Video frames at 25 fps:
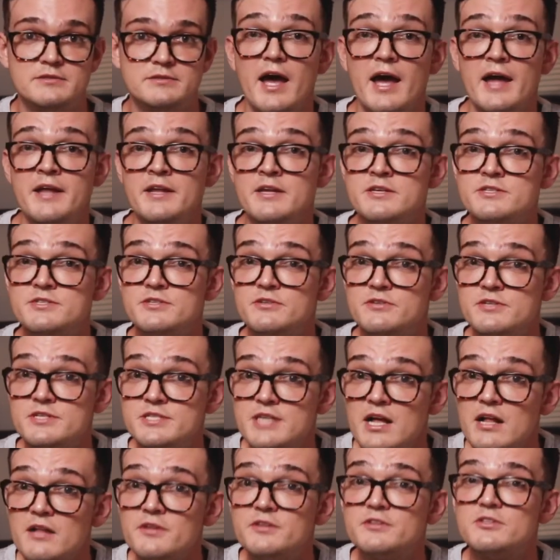And as the
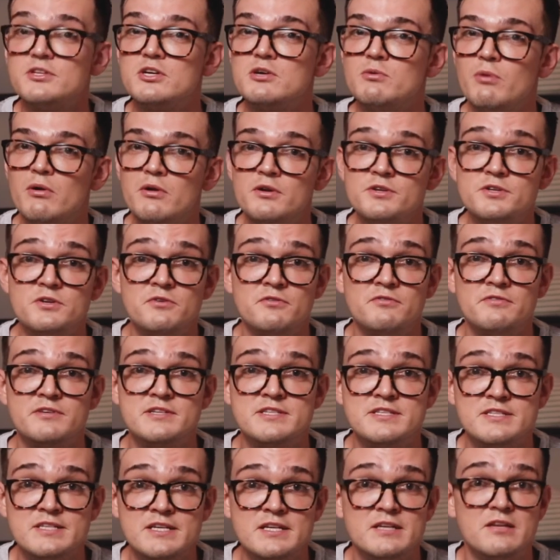result, the quality of
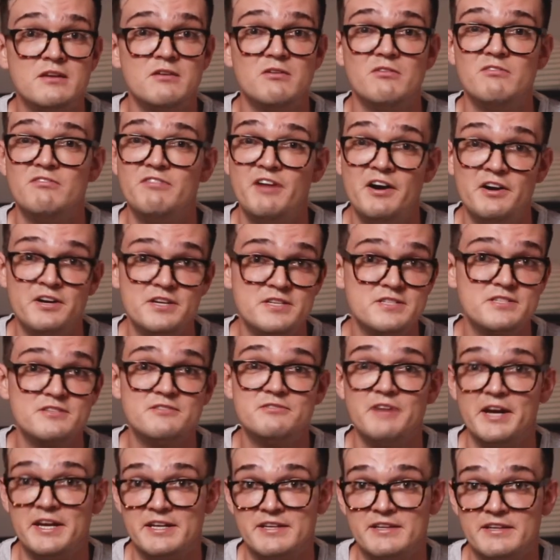vaccine varies
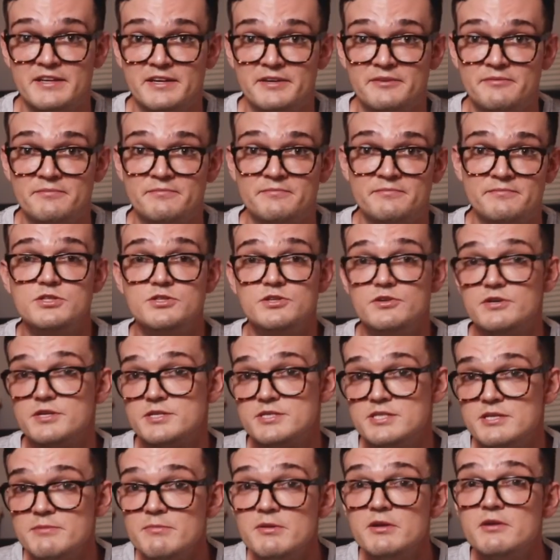greatly. There are
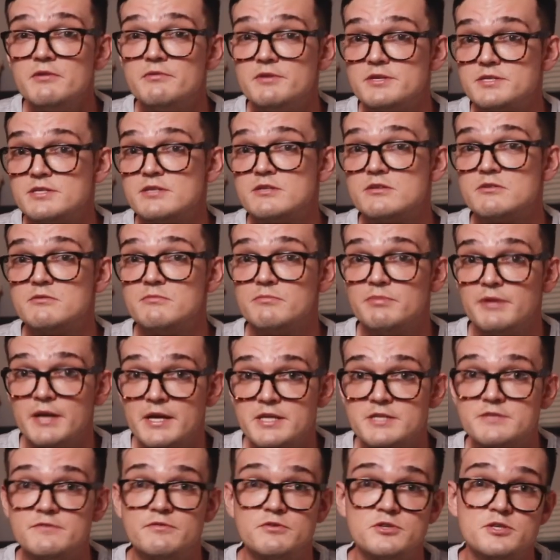similar recent
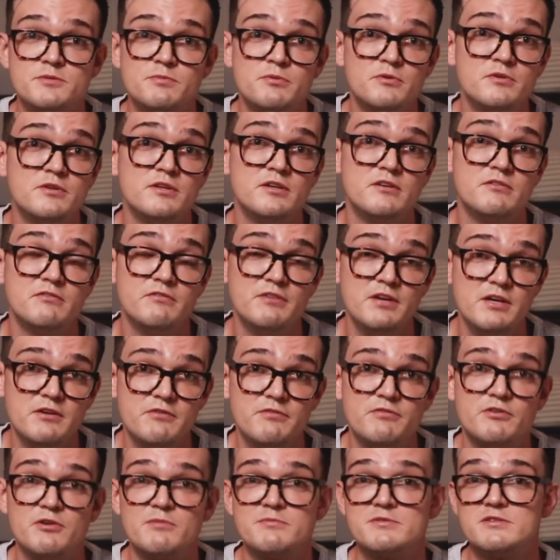complaints for Sputnik V
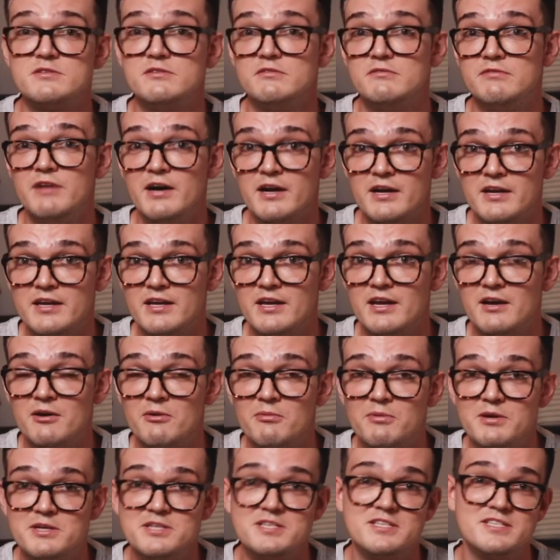from Slovakia,
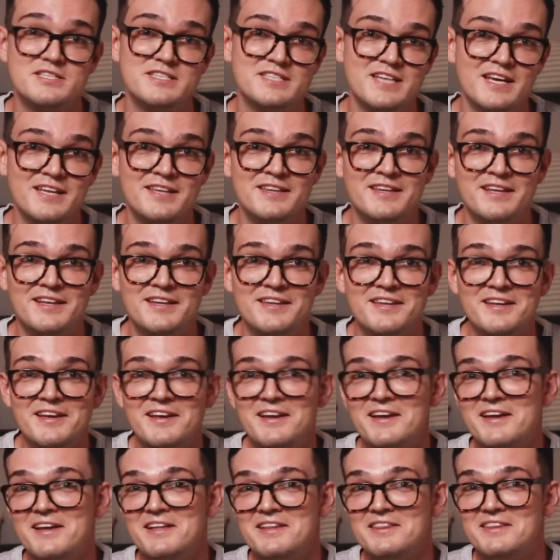which said that
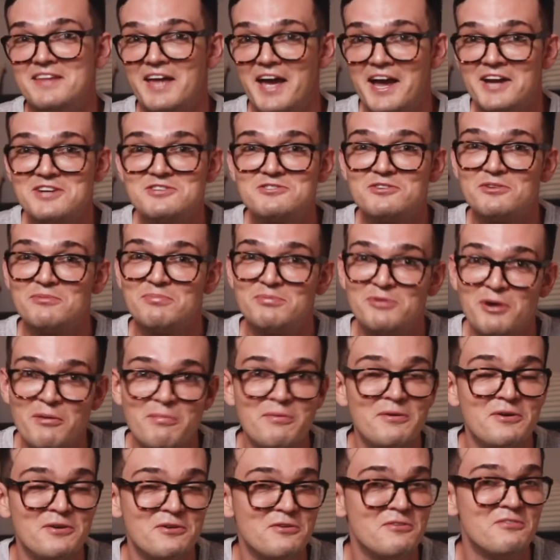the actual
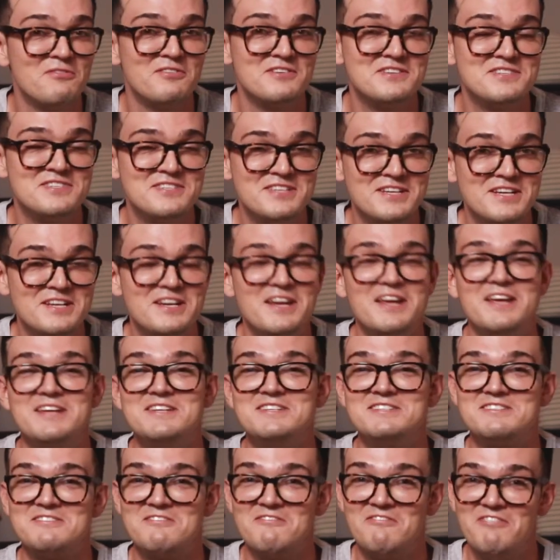property of vaccine
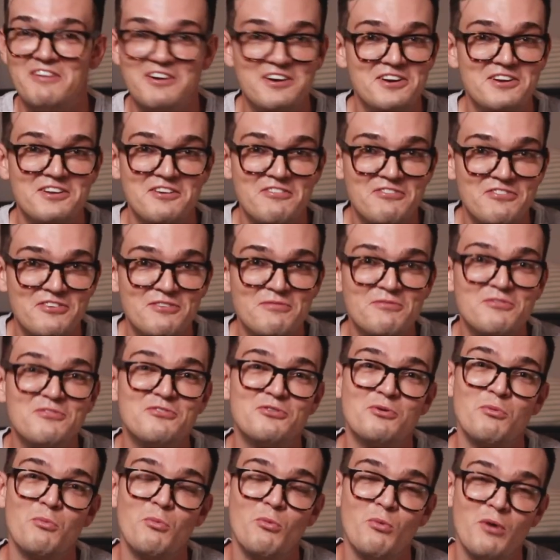is very different
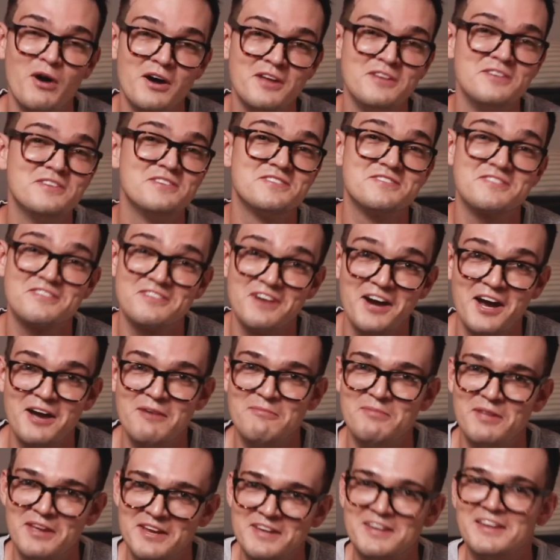from one
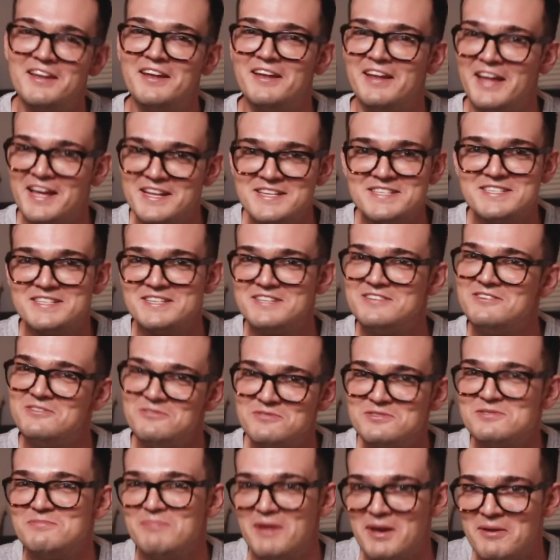described in Lancet
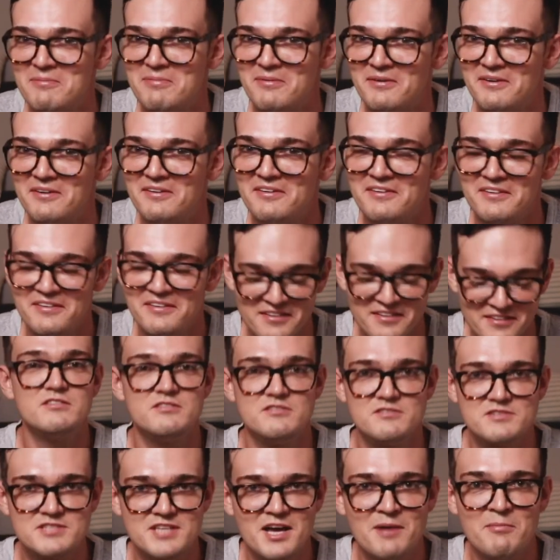newspaper.
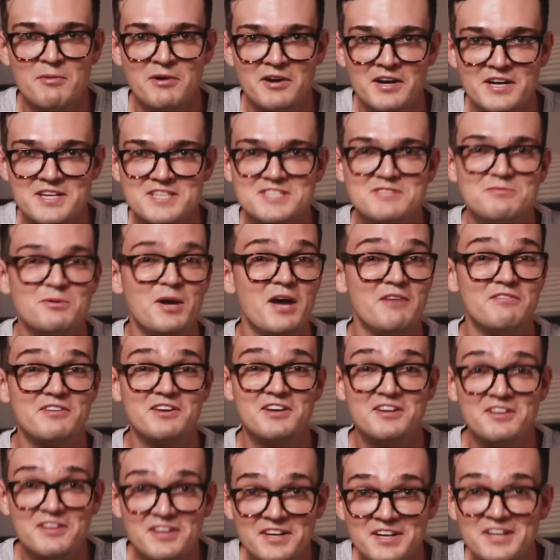To summarize, we have a
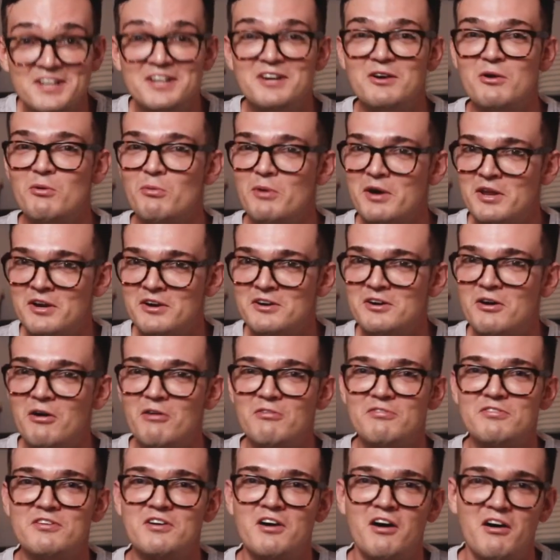clear winner
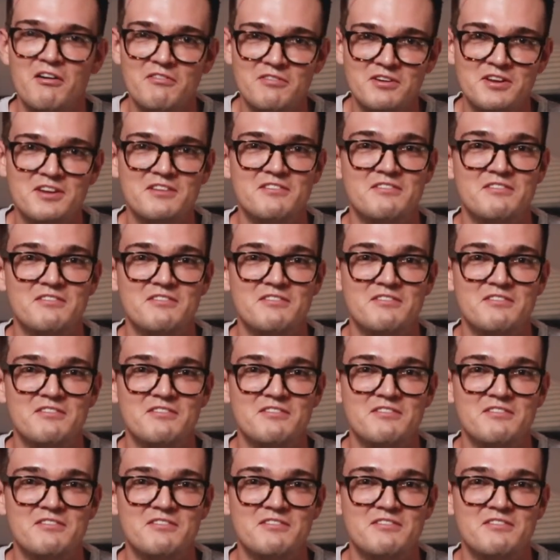of COVID